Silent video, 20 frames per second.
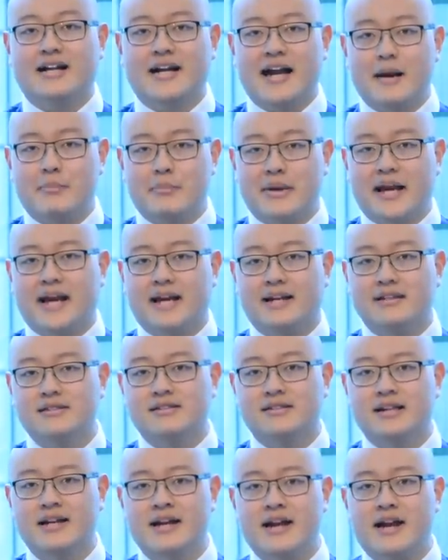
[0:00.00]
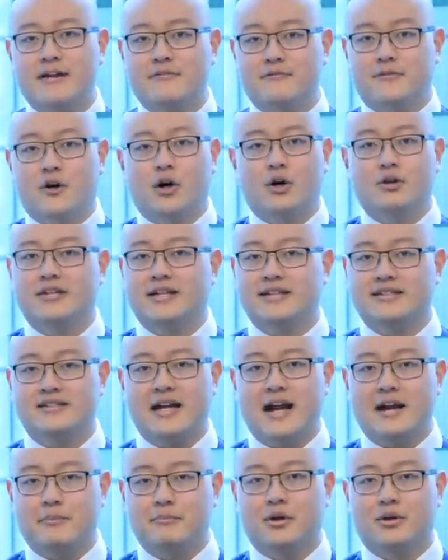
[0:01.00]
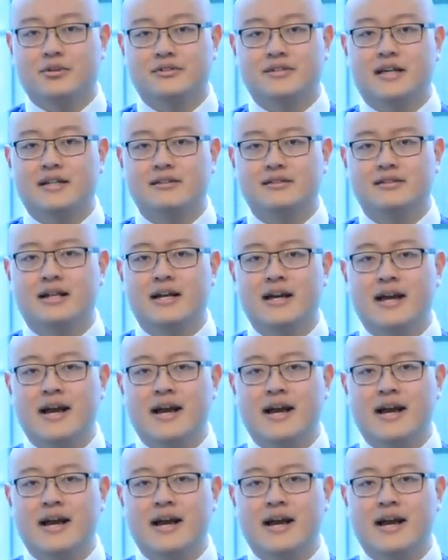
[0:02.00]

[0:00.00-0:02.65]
campaigns and followed the exact process,